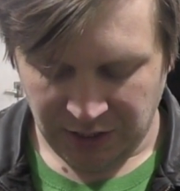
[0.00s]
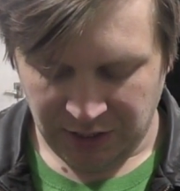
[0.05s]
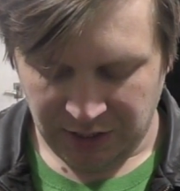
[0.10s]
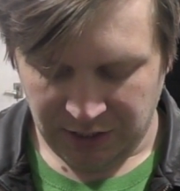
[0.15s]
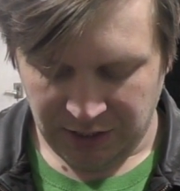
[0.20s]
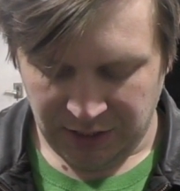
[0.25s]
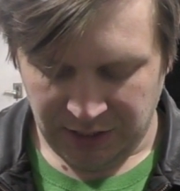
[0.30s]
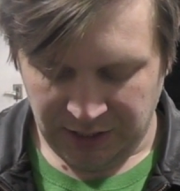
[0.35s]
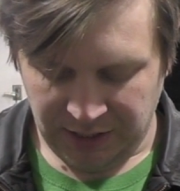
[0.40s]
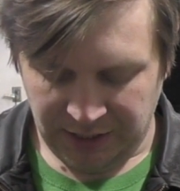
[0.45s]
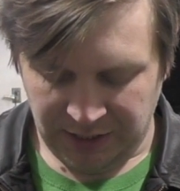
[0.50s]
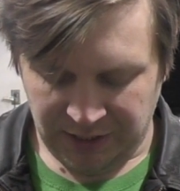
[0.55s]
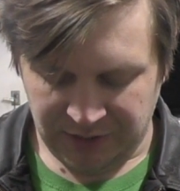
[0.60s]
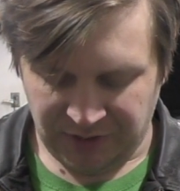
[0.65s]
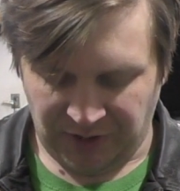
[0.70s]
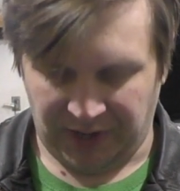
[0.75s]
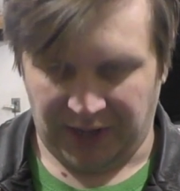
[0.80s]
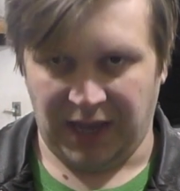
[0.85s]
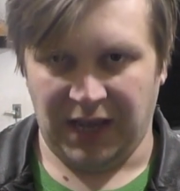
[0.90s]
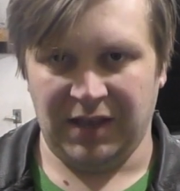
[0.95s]
It's
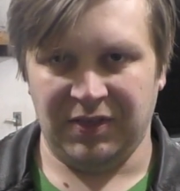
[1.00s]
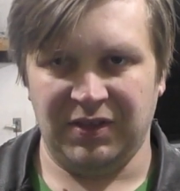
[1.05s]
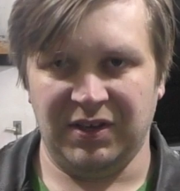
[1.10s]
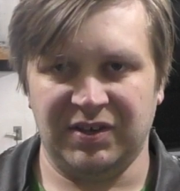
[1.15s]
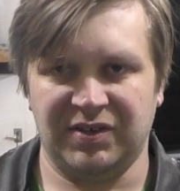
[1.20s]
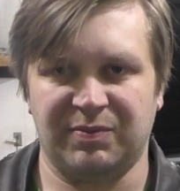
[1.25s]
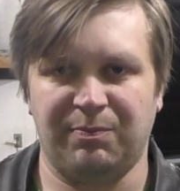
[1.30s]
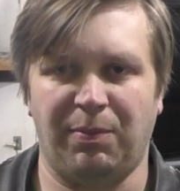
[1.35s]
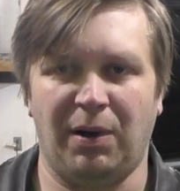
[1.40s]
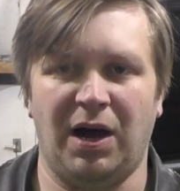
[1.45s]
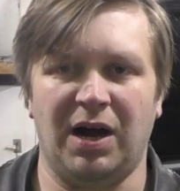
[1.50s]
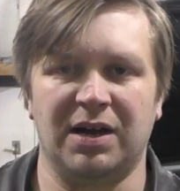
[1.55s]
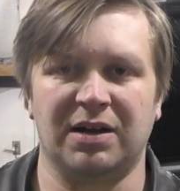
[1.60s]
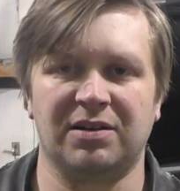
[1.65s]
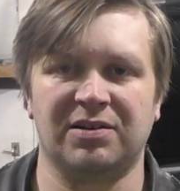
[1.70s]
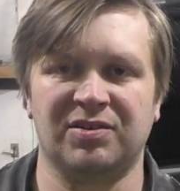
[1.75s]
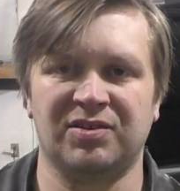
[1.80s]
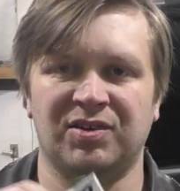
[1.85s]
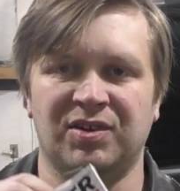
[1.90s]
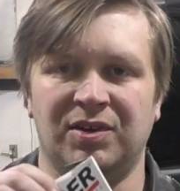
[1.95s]
like in this
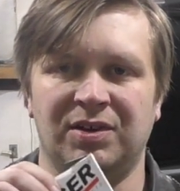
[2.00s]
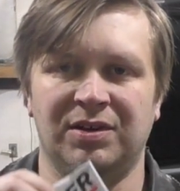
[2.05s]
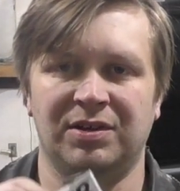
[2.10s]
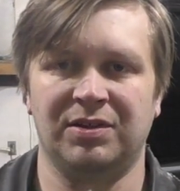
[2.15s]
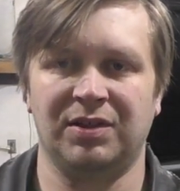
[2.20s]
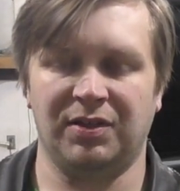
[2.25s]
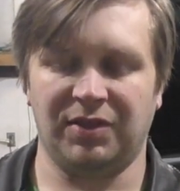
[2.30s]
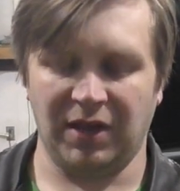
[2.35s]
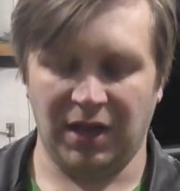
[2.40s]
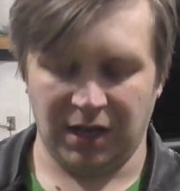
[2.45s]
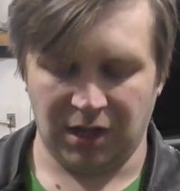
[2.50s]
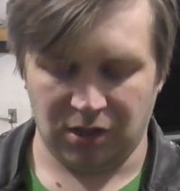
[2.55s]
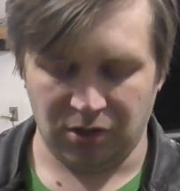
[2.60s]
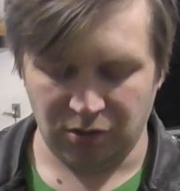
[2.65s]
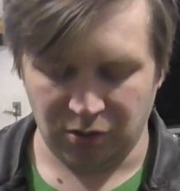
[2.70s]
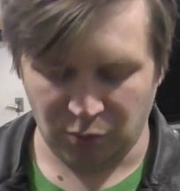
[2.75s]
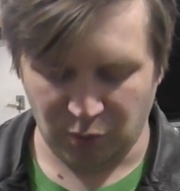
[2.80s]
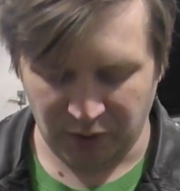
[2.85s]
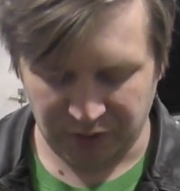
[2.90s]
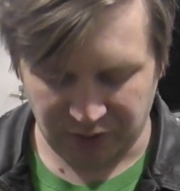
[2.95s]
box that they
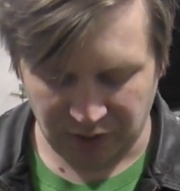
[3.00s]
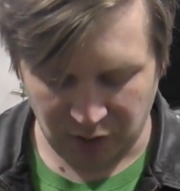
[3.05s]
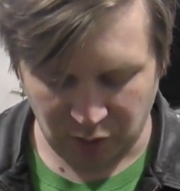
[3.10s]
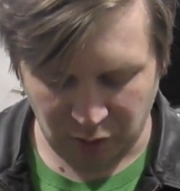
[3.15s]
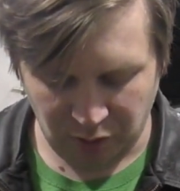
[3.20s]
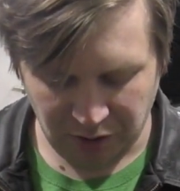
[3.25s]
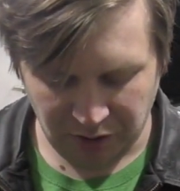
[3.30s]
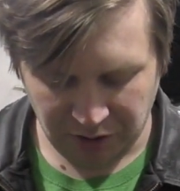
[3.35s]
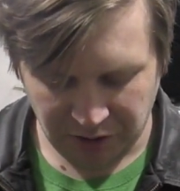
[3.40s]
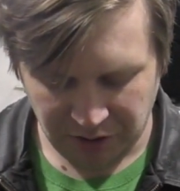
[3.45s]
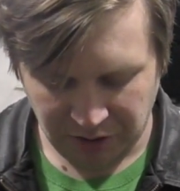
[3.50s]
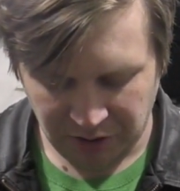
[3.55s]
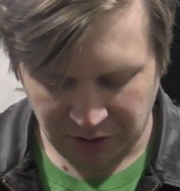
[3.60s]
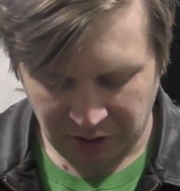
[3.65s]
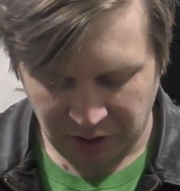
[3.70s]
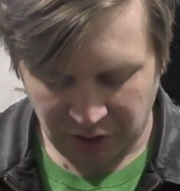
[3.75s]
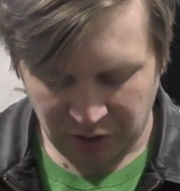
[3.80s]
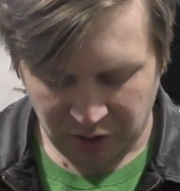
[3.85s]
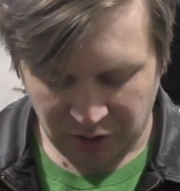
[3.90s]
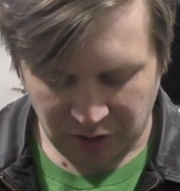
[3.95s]
include with you
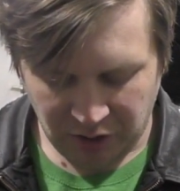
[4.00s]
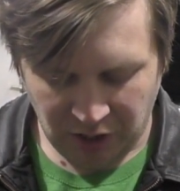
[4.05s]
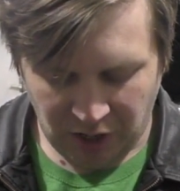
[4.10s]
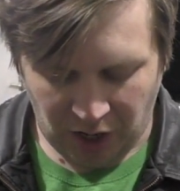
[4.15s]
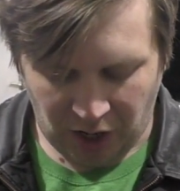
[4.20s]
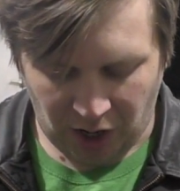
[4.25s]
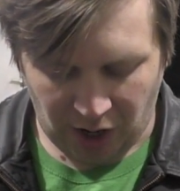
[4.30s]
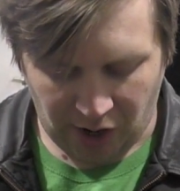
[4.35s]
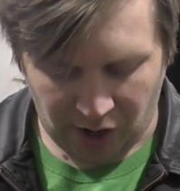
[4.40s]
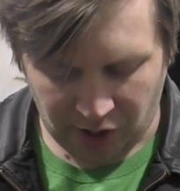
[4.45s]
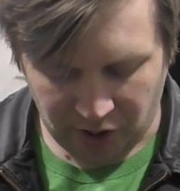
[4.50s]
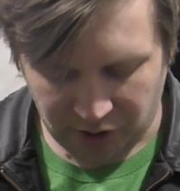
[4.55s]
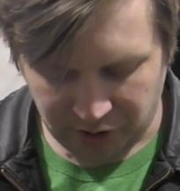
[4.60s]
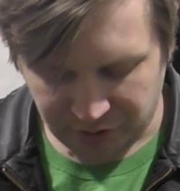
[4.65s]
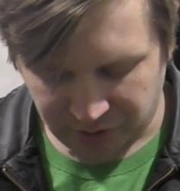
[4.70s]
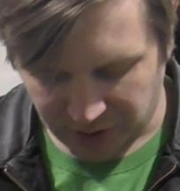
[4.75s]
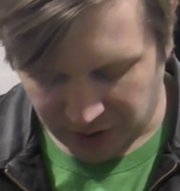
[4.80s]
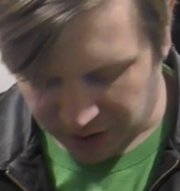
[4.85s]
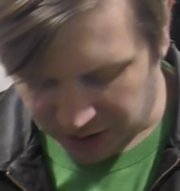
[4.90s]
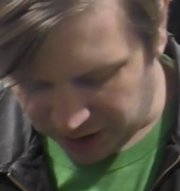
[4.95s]
are
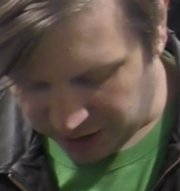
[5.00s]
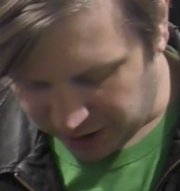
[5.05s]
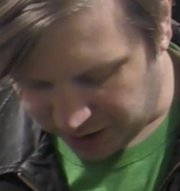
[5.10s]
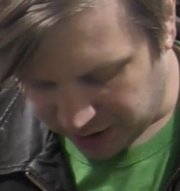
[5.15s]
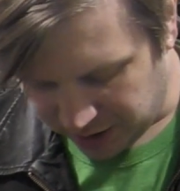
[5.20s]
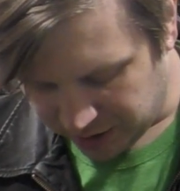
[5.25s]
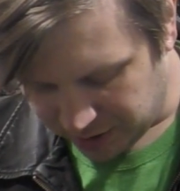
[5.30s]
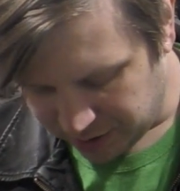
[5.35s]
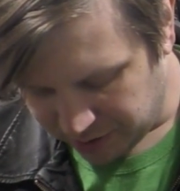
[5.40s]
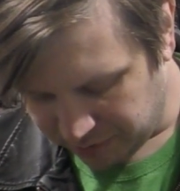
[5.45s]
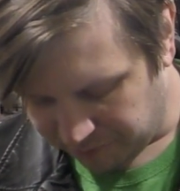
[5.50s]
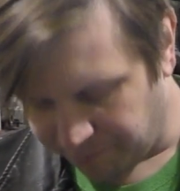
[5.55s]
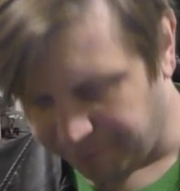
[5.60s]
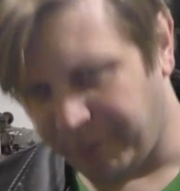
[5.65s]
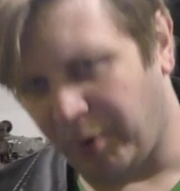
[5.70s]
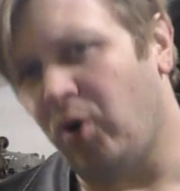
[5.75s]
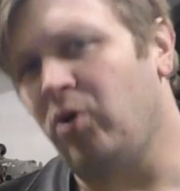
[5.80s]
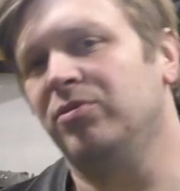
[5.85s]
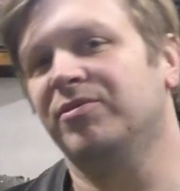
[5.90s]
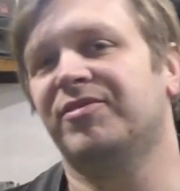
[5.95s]
the
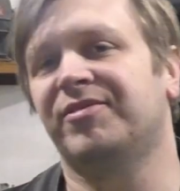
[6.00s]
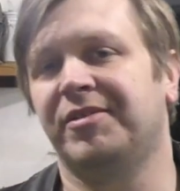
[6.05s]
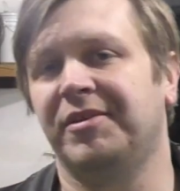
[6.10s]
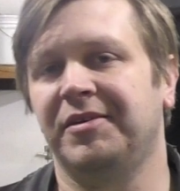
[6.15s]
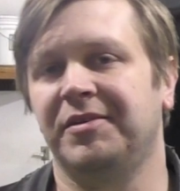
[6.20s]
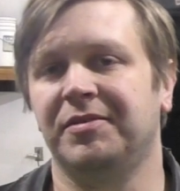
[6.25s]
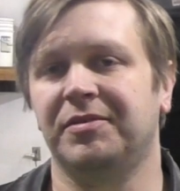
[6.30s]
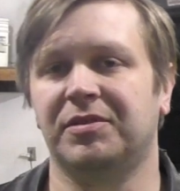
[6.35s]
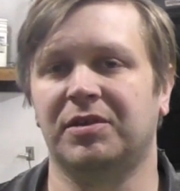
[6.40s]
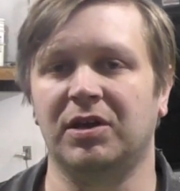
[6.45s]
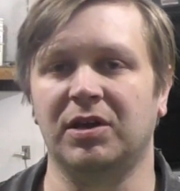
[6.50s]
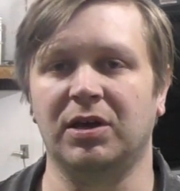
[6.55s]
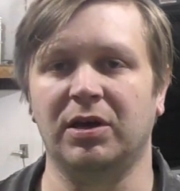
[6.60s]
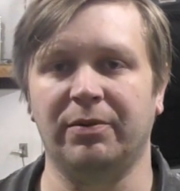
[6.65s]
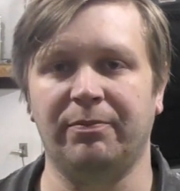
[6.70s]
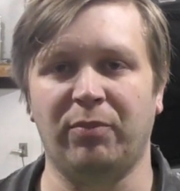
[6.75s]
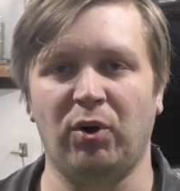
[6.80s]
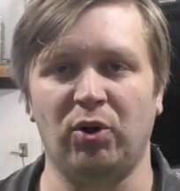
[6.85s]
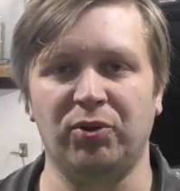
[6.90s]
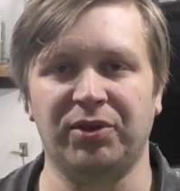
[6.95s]
bolts to
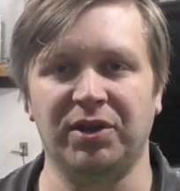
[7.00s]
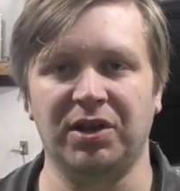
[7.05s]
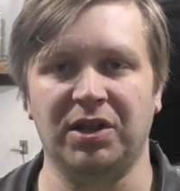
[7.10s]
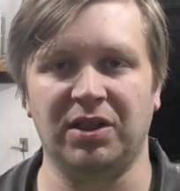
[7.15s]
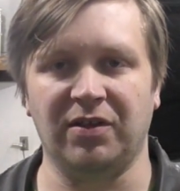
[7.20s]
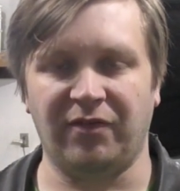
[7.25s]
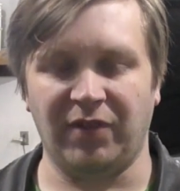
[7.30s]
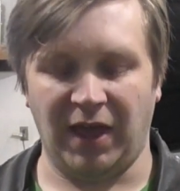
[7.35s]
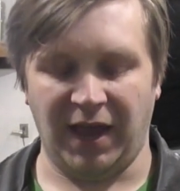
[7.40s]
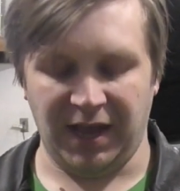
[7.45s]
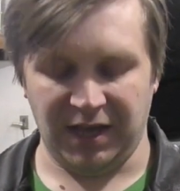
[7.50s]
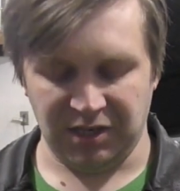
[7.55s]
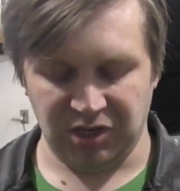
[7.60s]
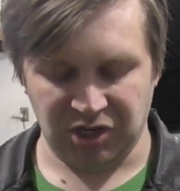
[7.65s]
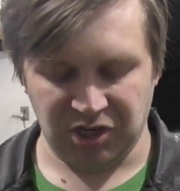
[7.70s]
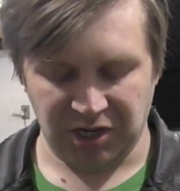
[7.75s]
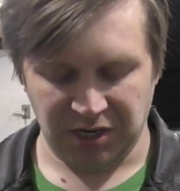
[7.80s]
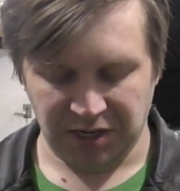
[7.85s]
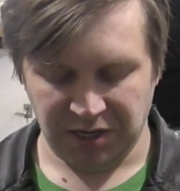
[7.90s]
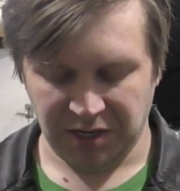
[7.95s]
bolt into the
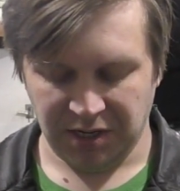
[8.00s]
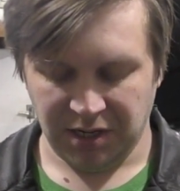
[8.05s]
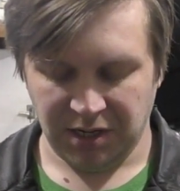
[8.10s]
flange.